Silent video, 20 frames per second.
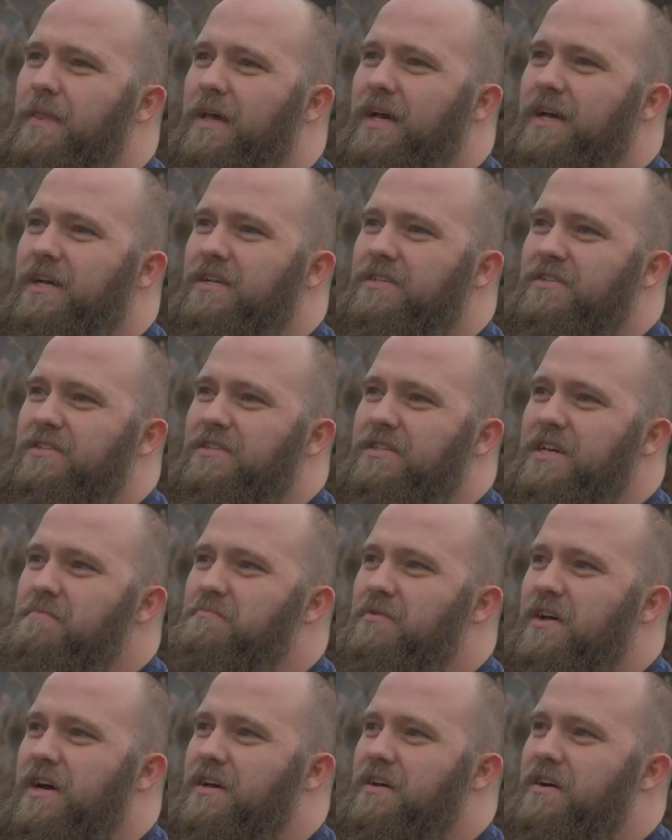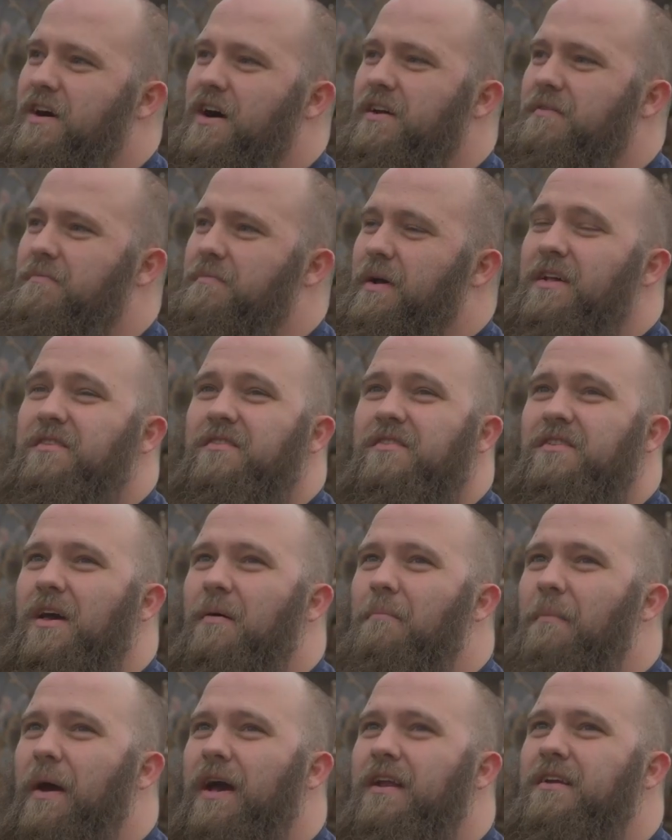It just seemed like God basically
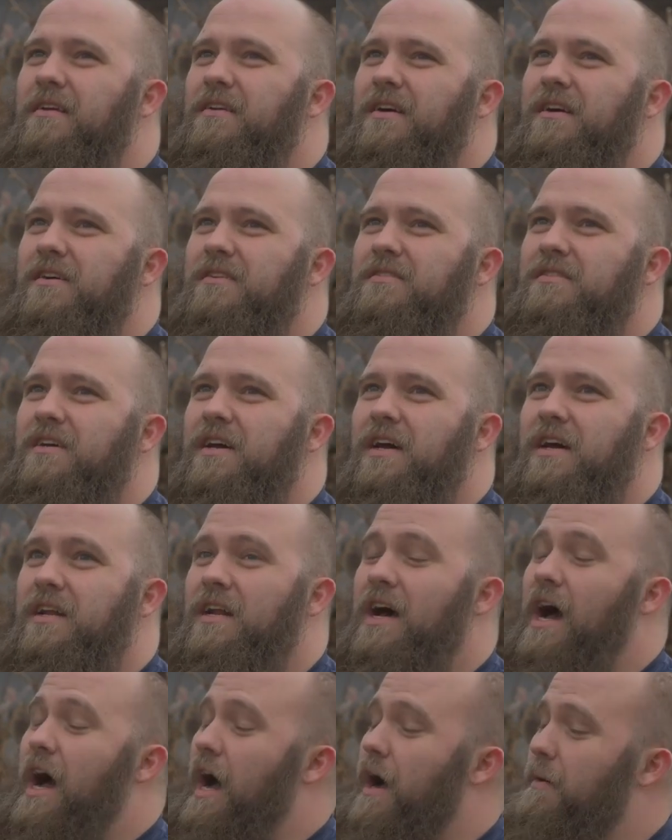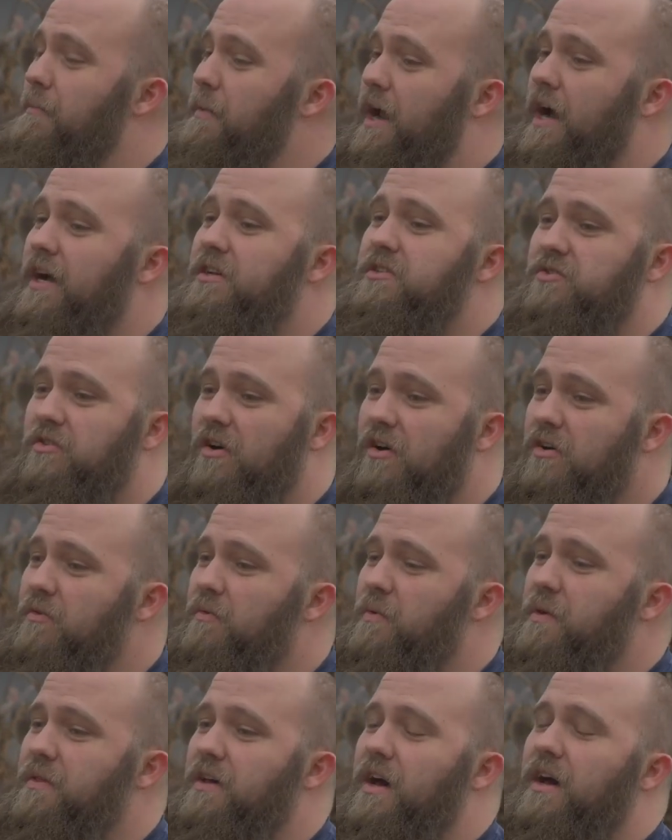abandoned us, and I mean, I struggle
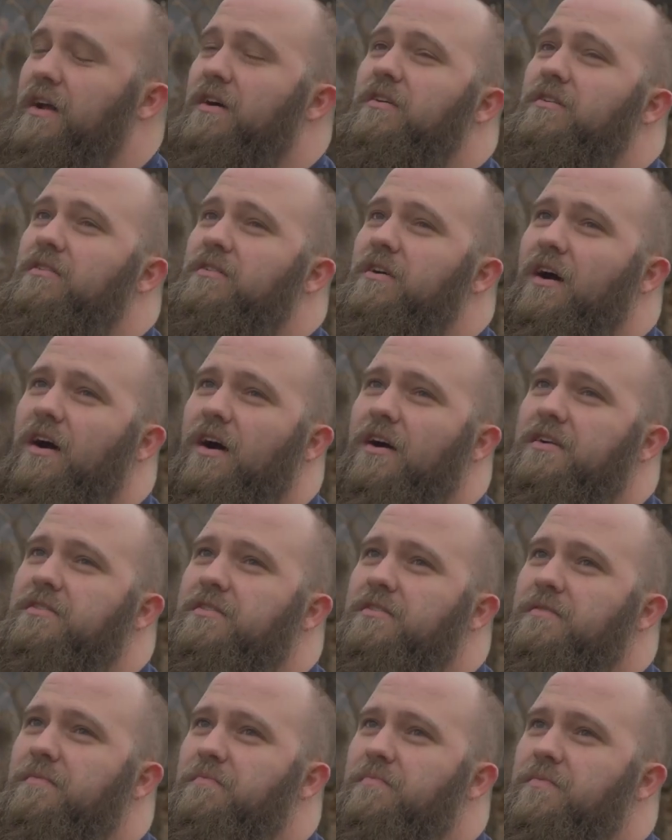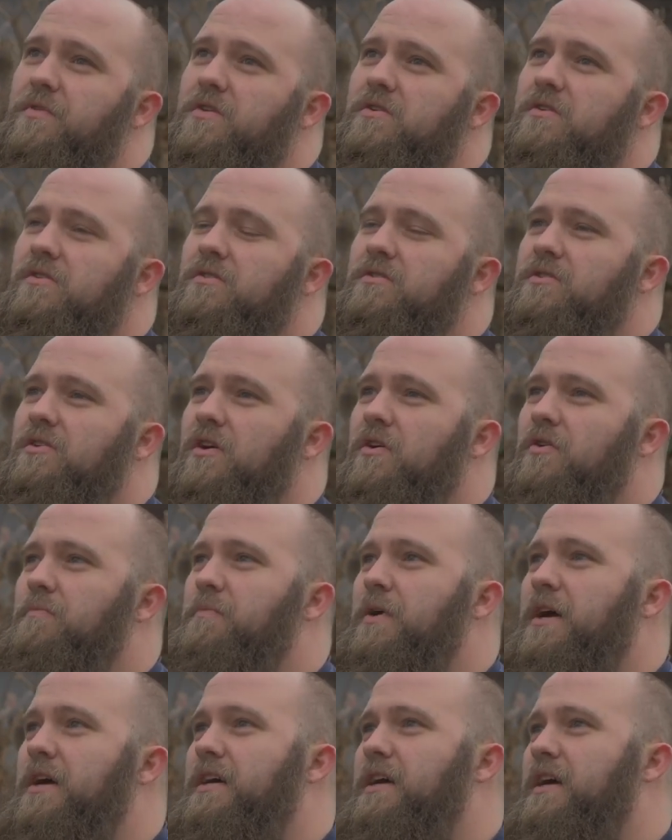with that a lot. So
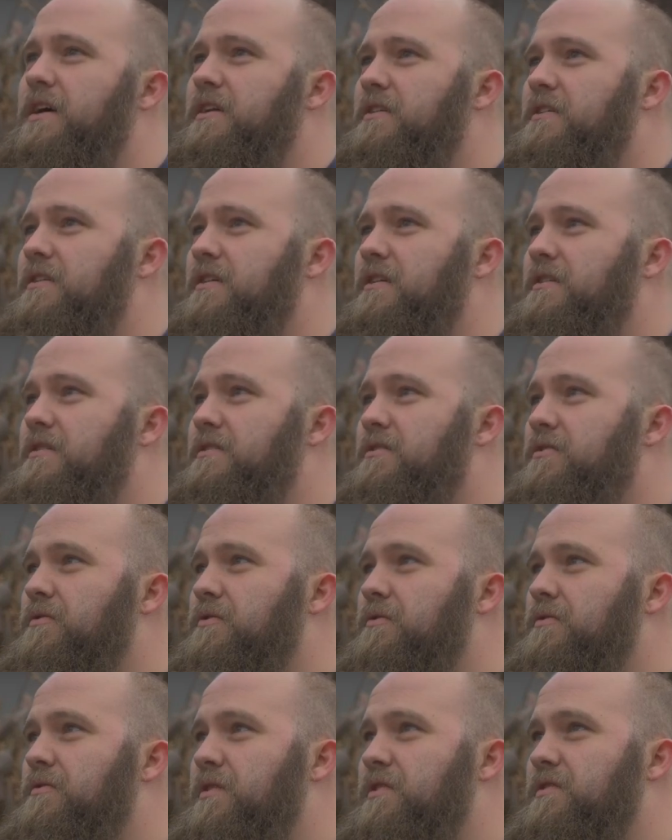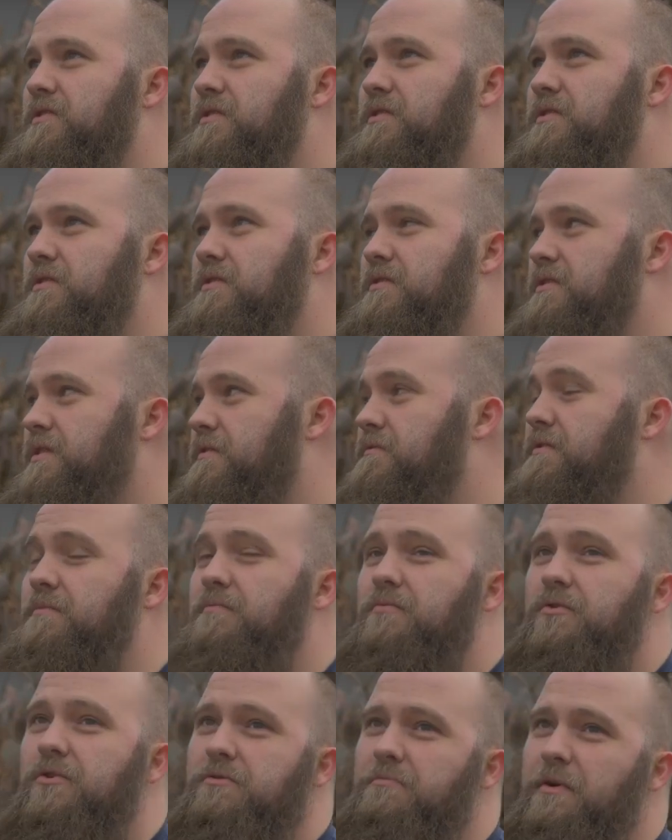putting it into this
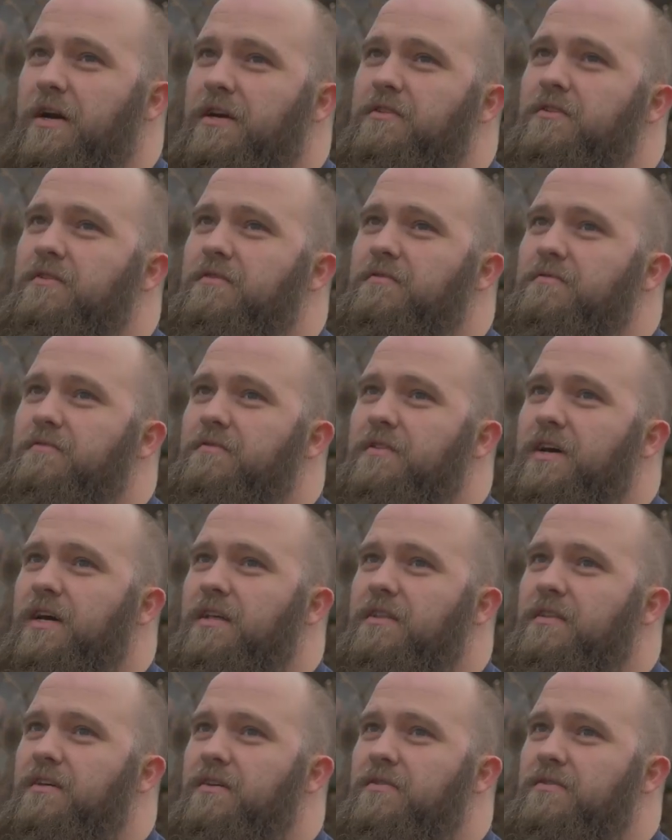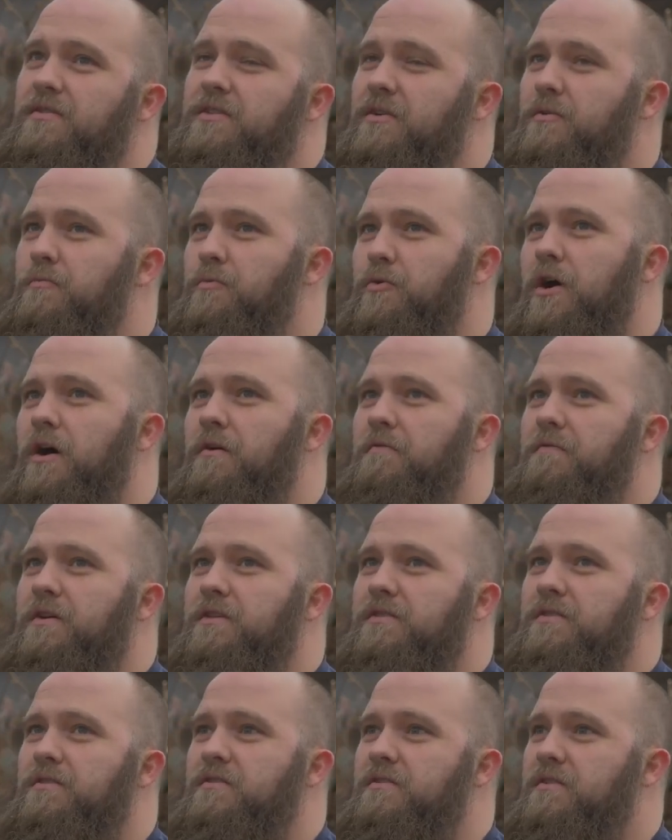different perspective, that there's still
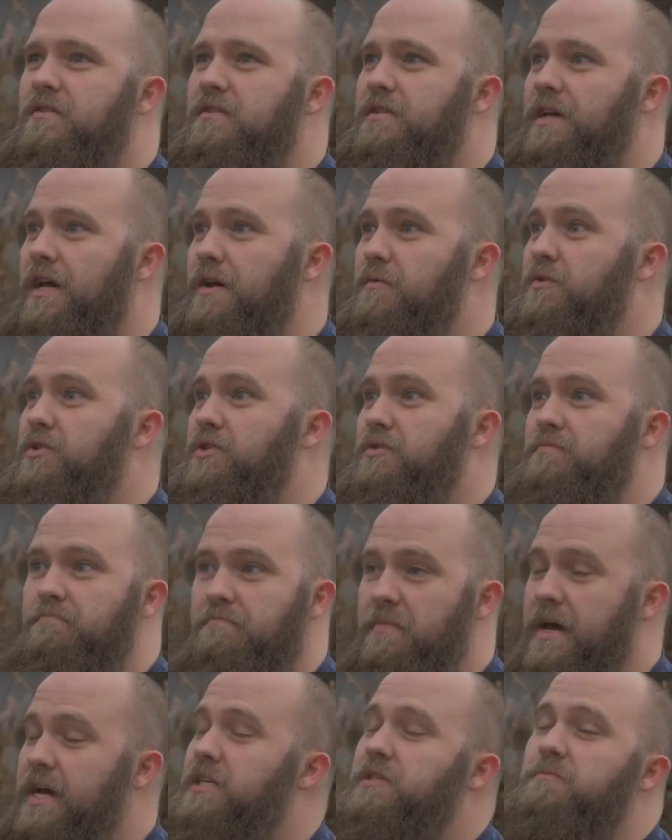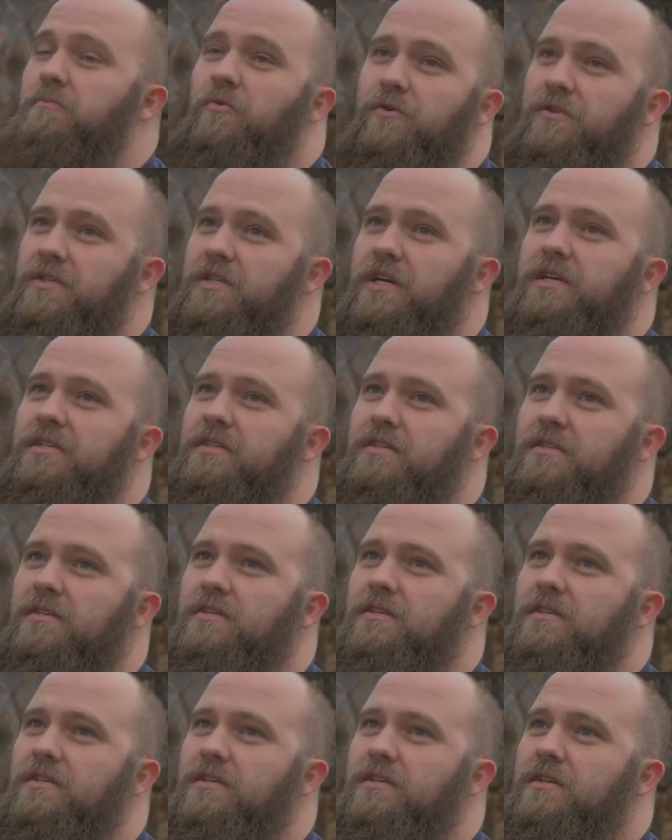prophets today, which makes more sense,
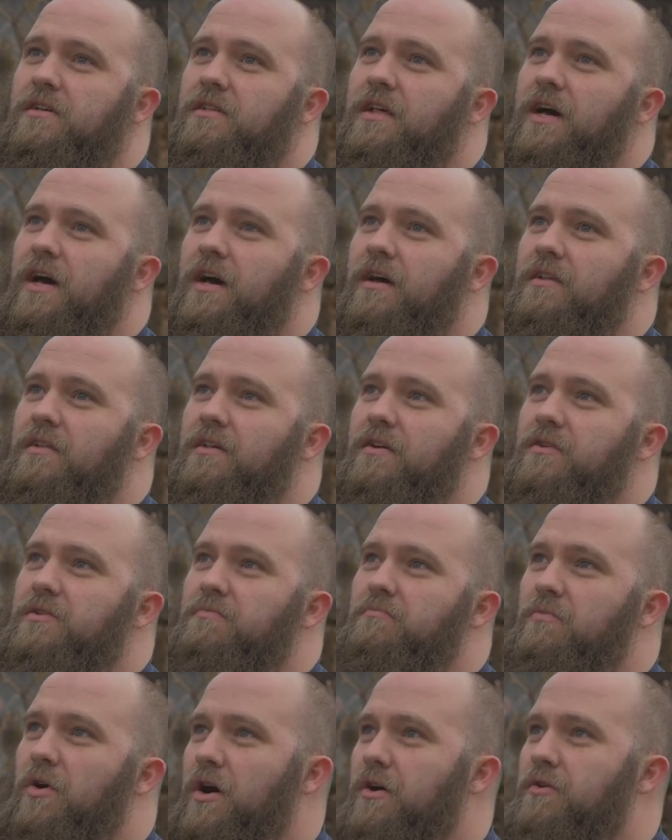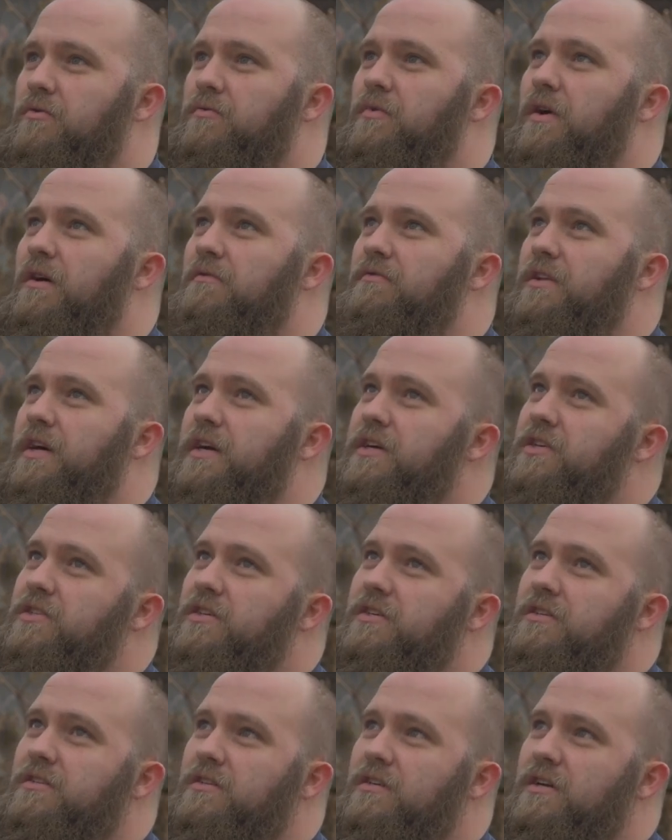that there's modern
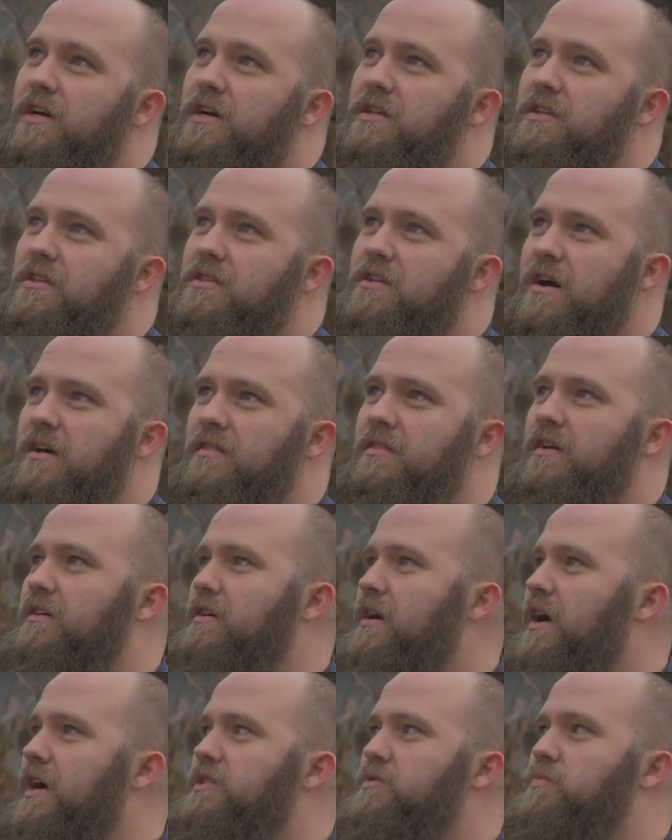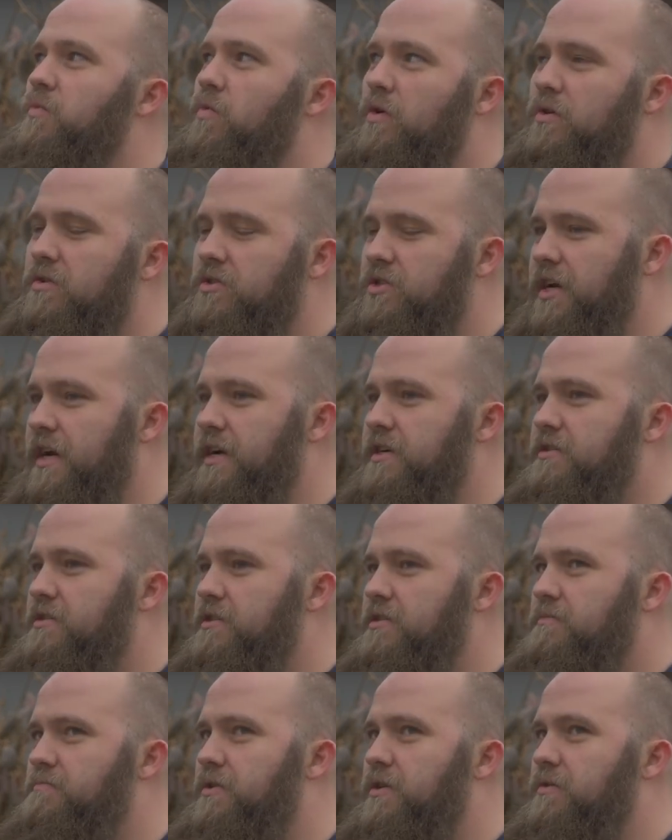revelation, and not that God's word
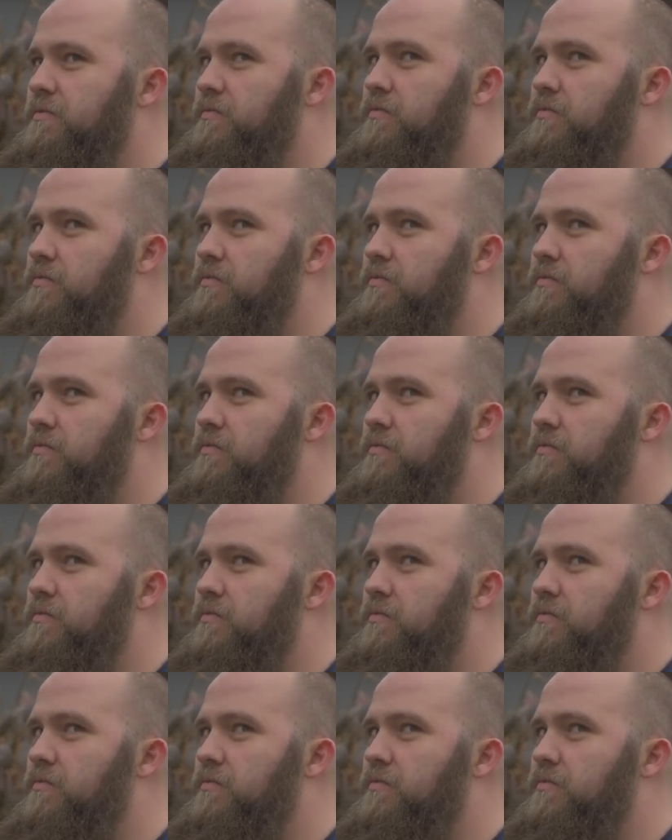changes, but